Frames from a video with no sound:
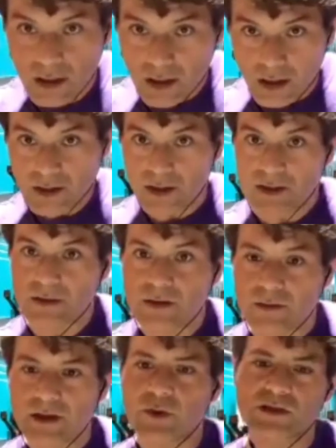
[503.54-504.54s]

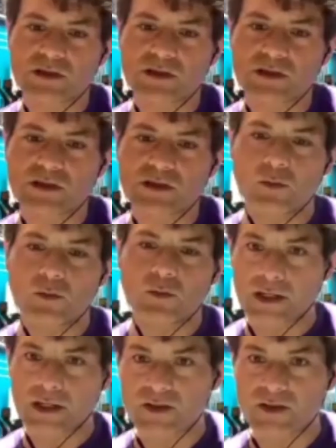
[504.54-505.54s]
it wasn't the white coat
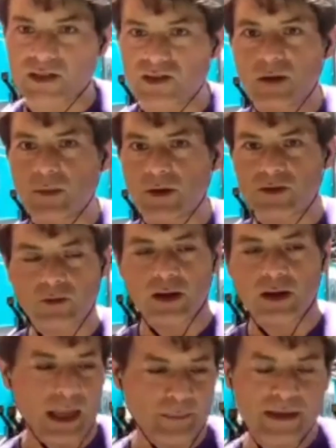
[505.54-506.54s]
syndrome. I was quite
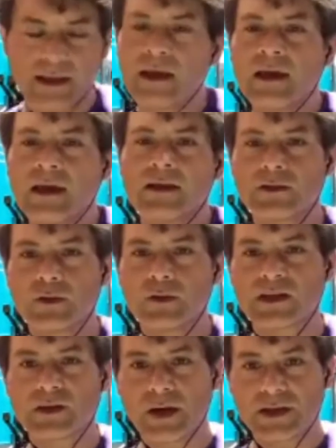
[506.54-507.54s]
happy talking
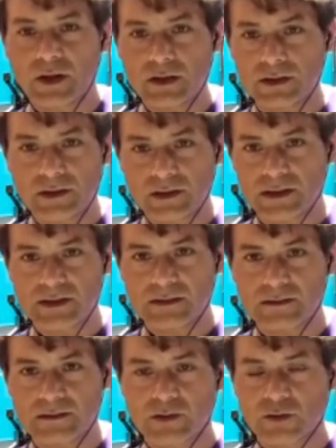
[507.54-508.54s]
to my doctor. It didn't
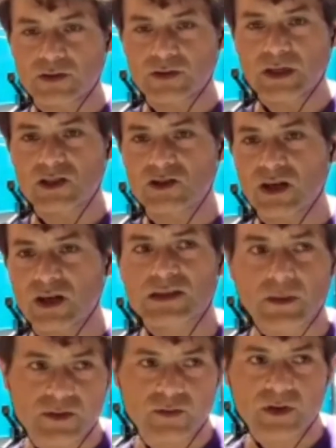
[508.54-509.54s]
cause any stress. I
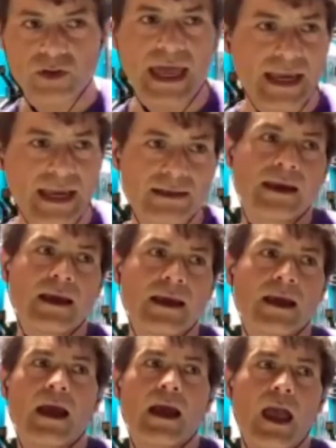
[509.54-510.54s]
was relaxed,
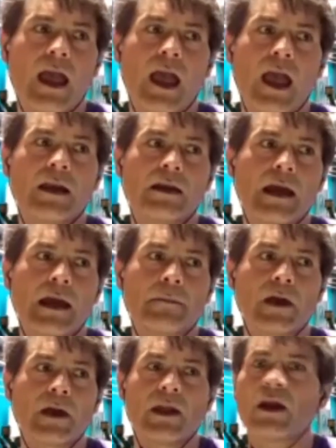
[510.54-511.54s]
and
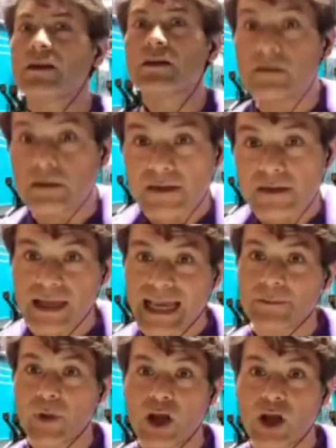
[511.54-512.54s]
I'd never
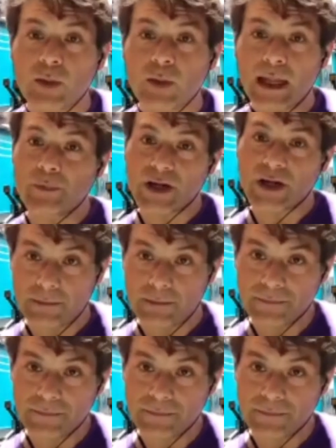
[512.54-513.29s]
taken my own blood pressure,